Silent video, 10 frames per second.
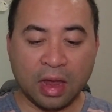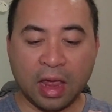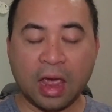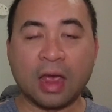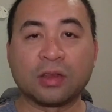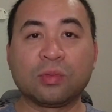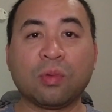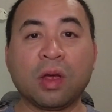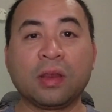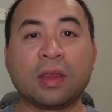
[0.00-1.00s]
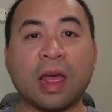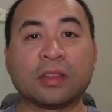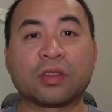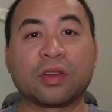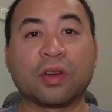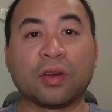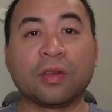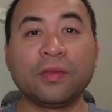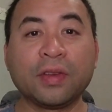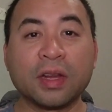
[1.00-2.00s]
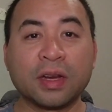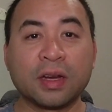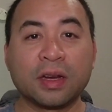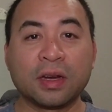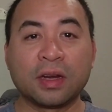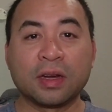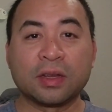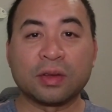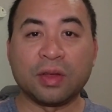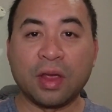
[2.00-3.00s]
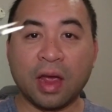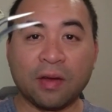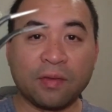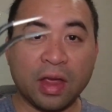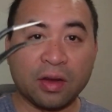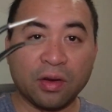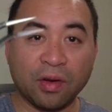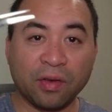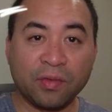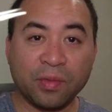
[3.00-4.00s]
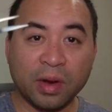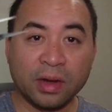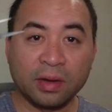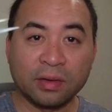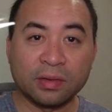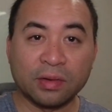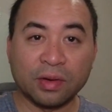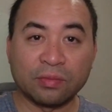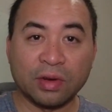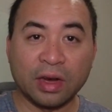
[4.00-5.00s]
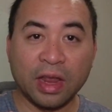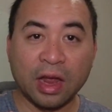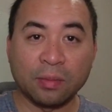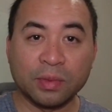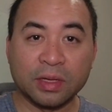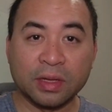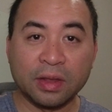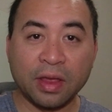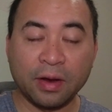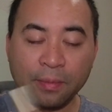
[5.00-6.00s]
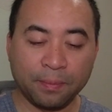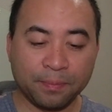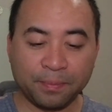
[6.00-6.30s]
It has one that's curved. So you have a curved one, so it really helps there.